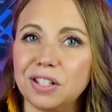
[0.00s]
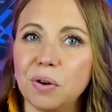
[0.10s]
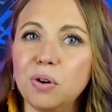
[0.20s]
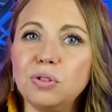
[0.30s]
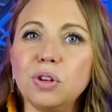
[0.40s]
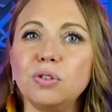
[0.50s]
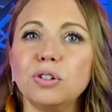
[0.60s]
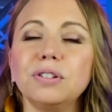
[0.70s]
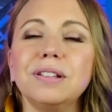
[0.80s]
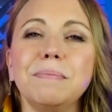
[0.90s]
Zoho
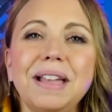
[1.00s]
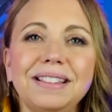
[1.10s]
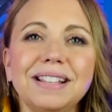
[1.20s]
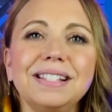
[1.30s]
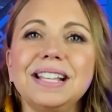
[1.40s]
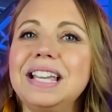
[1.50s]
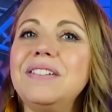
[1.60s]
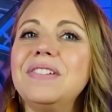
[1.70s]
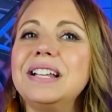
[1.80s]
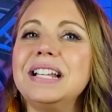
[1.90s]
Social to make this
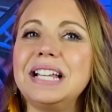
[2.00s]
even